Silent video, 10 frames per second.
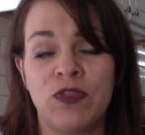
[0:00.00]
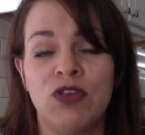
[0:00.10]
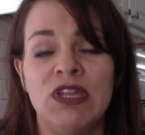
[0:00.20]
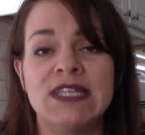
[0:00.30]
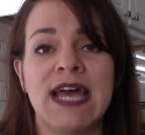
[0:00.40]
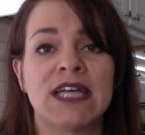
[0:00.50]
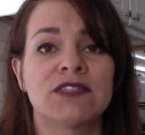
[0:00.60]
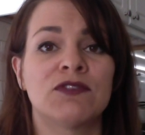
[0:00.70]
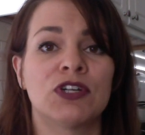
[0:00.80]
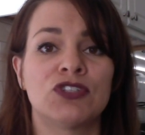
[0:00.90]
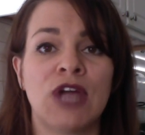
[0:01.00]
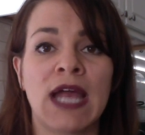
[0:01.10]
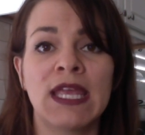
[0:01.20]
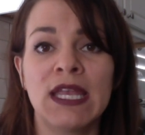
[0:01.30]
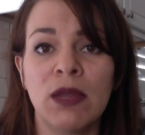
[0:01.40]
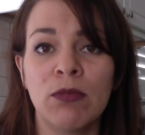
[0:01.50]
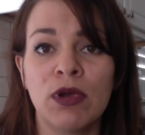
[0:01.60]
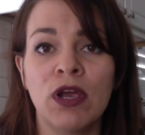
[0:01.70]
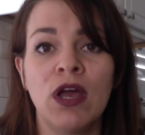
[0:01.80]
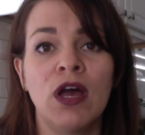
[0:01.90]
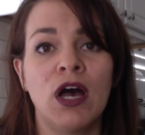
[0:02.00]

You need to ask for a tracking number,